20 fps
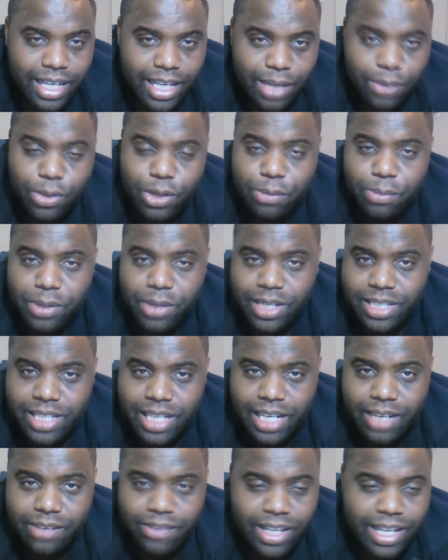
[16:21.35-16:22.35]
It would have been a
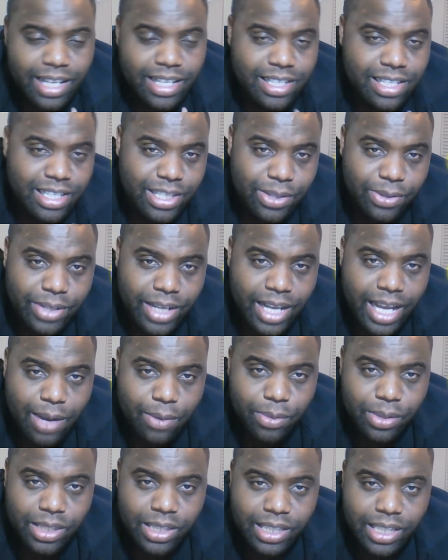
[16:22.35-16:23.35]
10 if they didn't slow
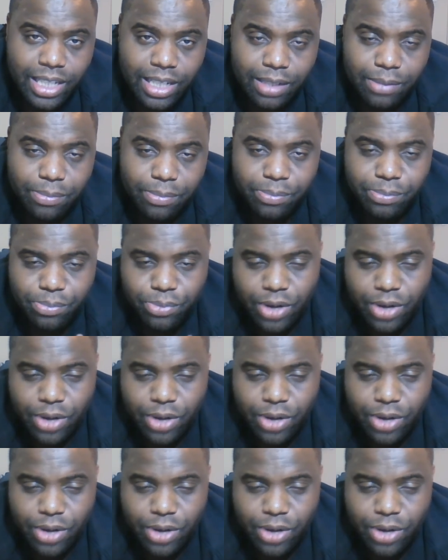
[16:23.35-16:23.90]
down with the